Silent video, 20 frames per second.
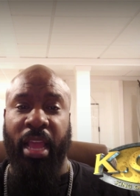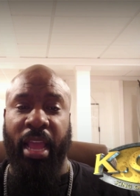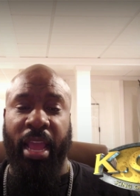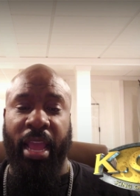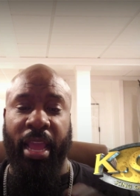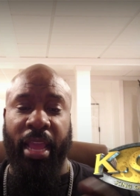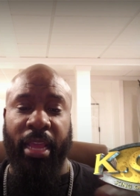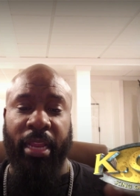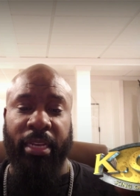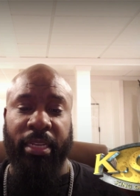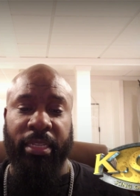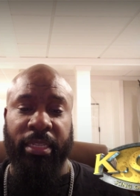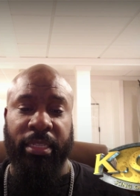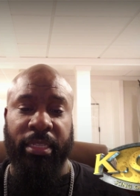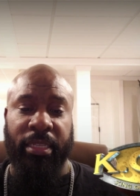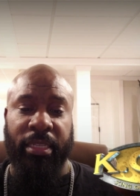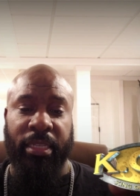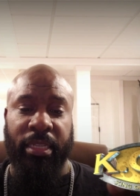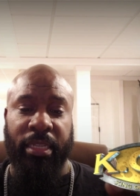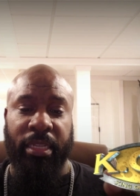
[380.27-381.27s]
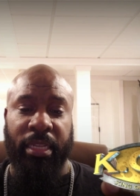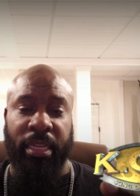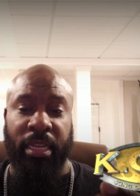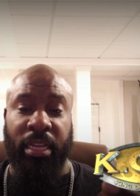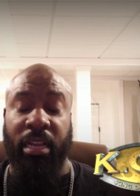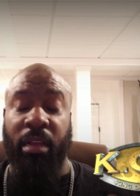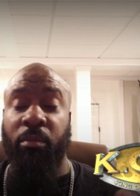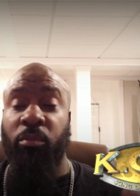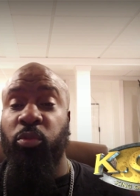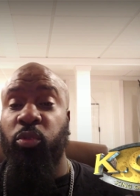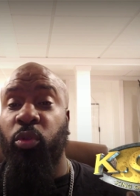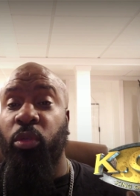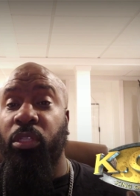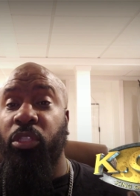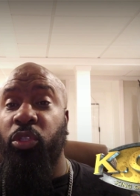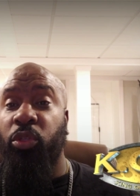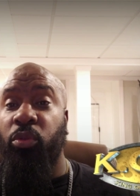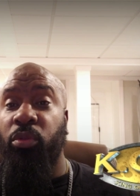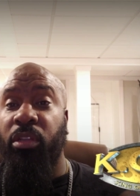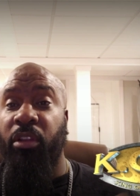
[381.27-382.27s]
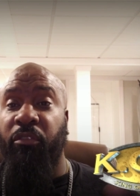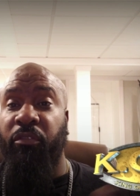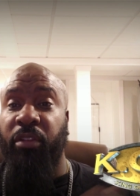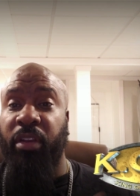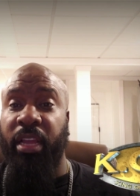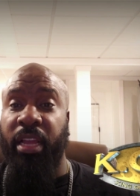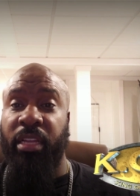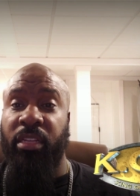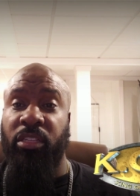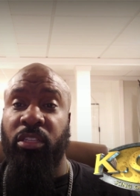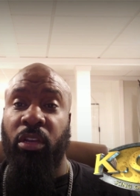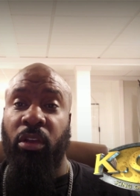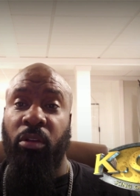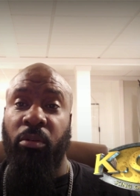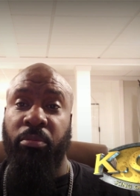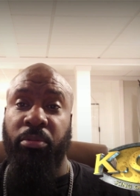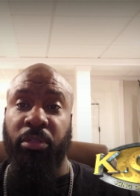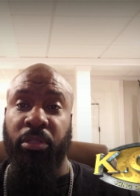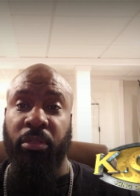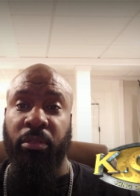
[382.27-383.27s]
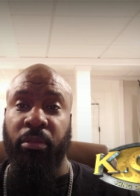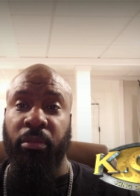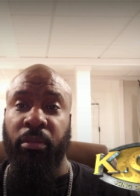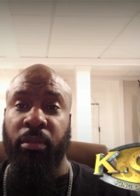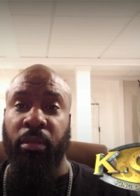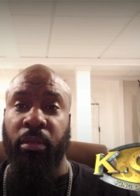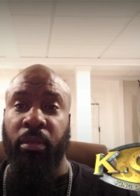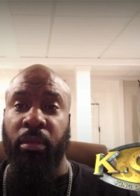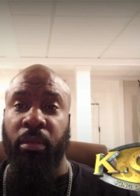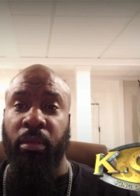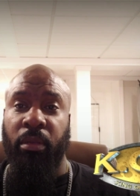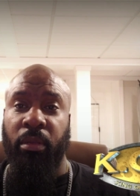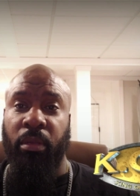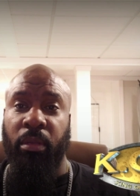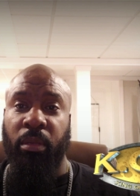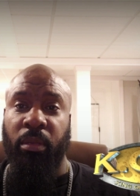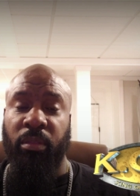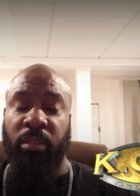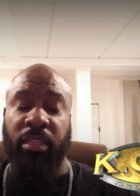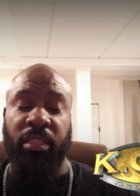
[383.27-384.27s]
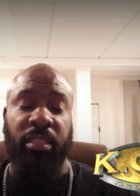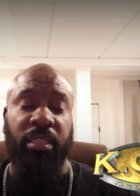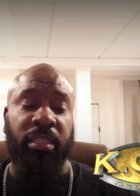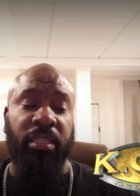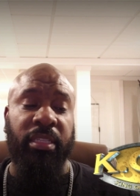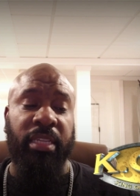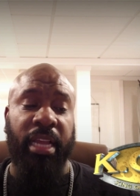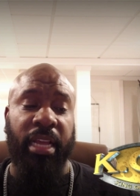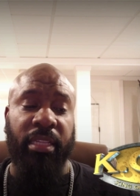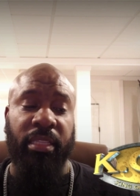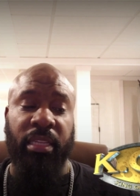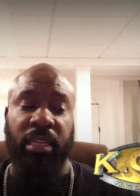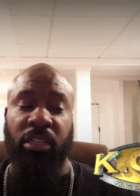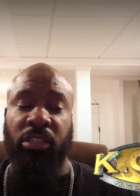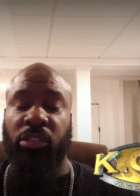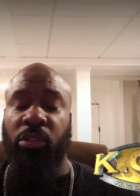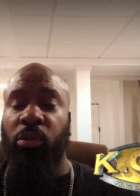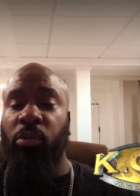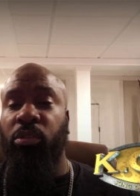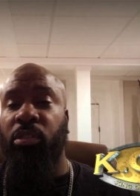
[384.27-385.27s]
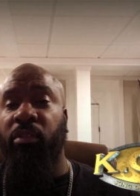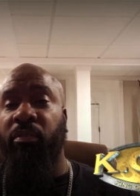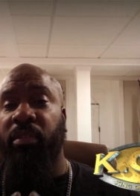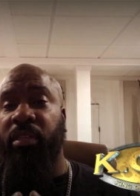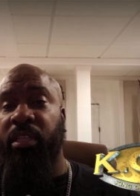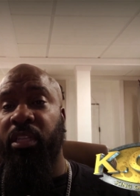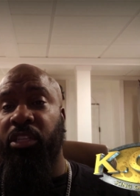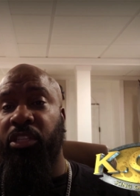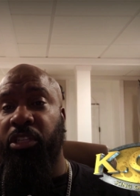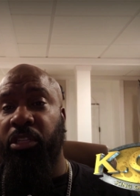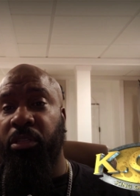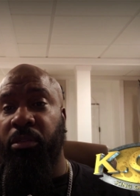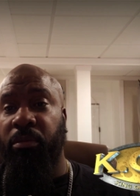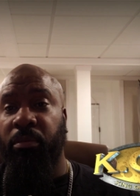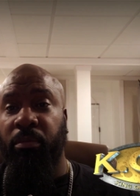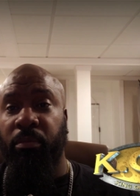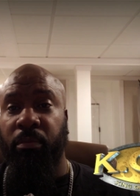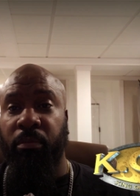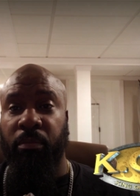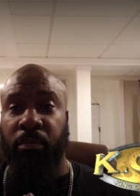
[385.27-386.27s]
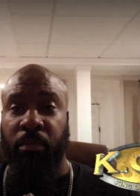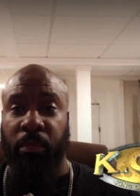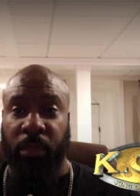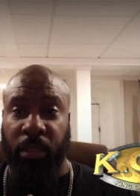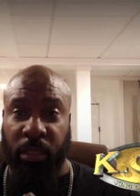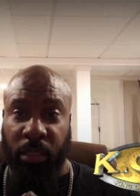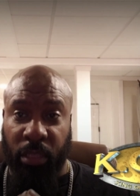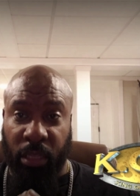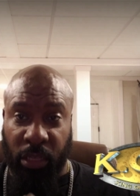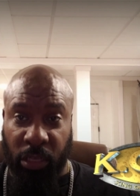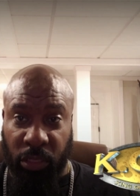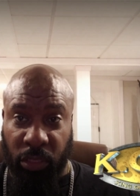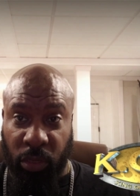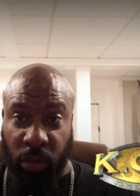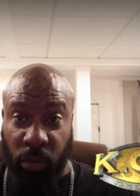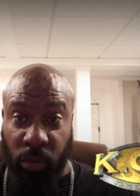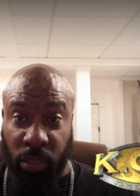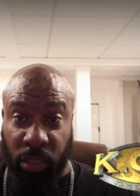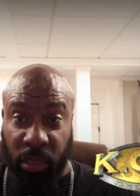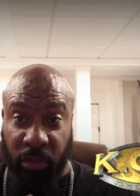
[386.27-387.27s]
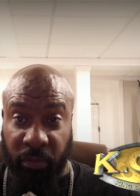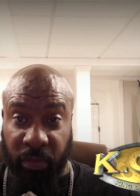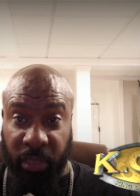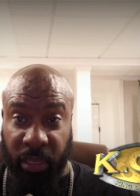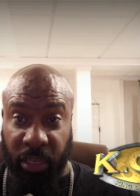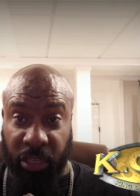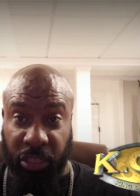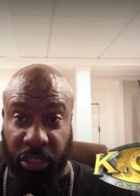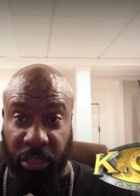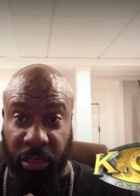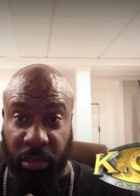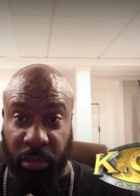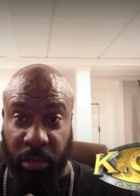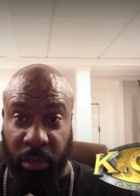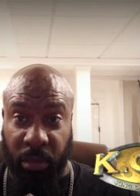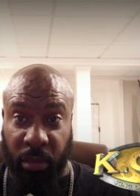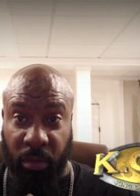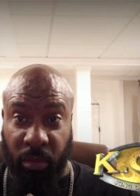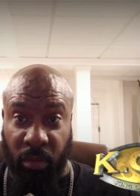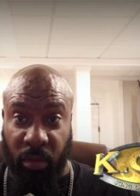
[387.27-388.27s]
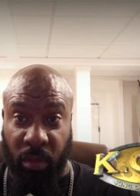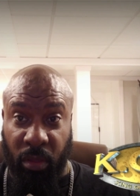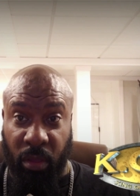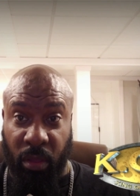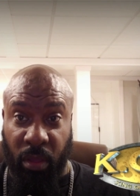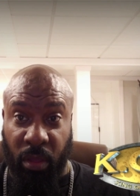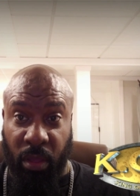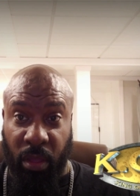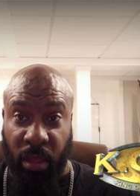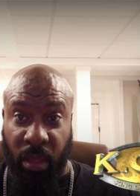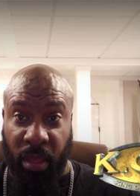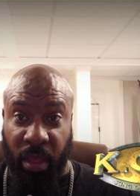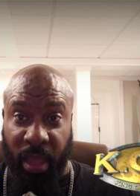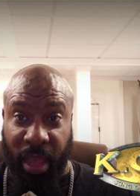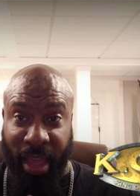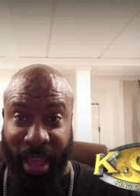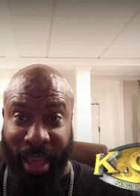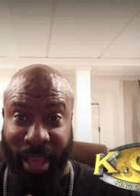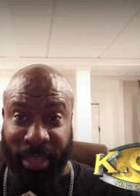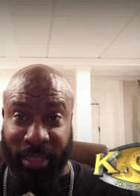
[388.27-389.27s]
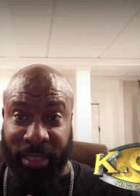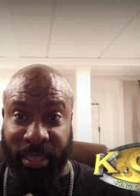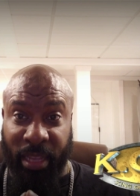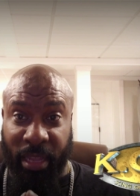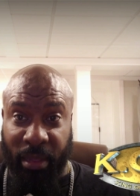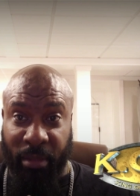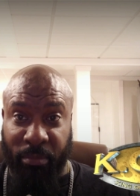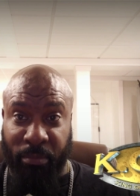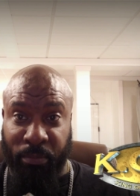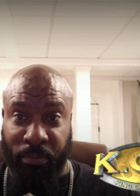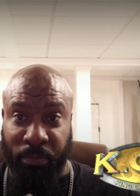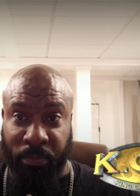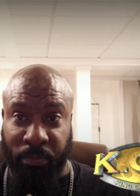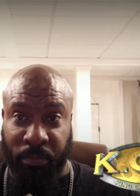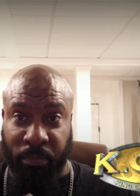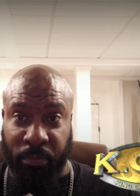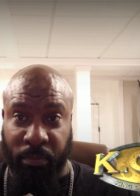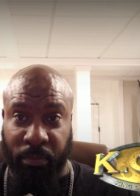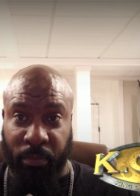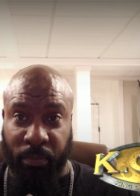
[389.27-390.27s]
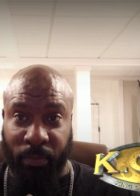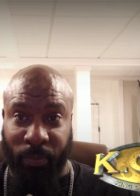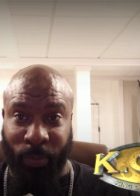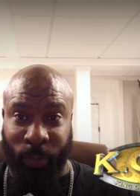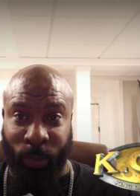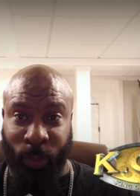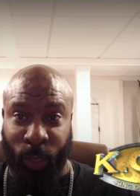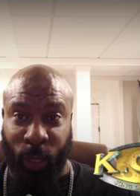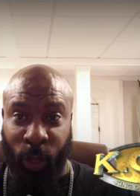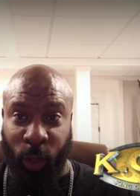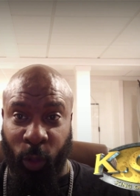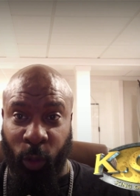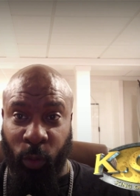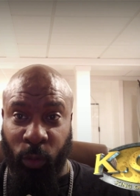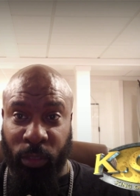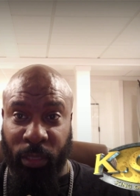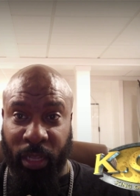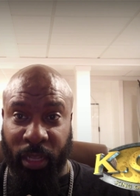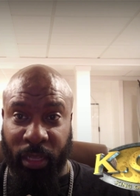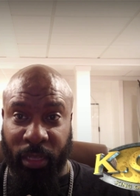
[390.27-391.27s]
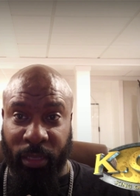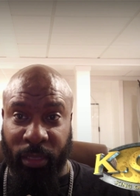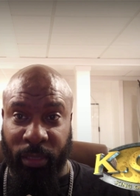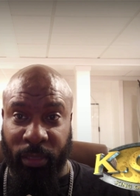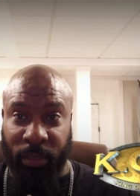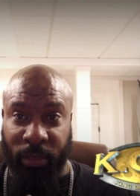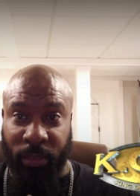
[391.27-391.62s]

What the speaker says: and comes with 2 different head sculpts. This is not the exclusive edition. The exclusive edition has him holding